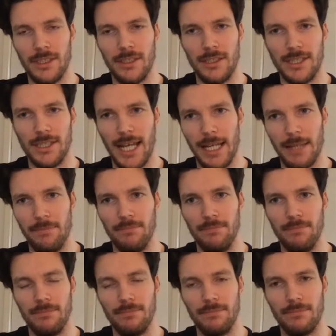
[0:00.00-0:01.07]

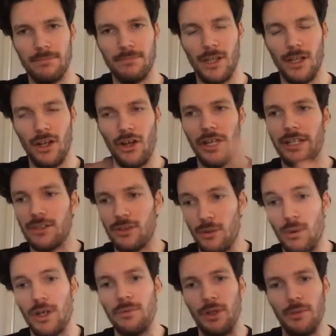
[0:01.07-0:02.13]
I like sort of
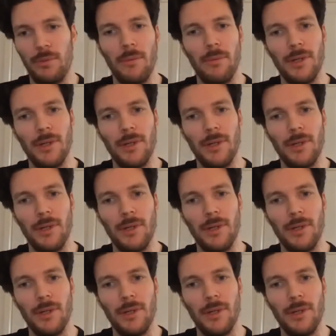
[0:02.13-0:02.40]
working with new people,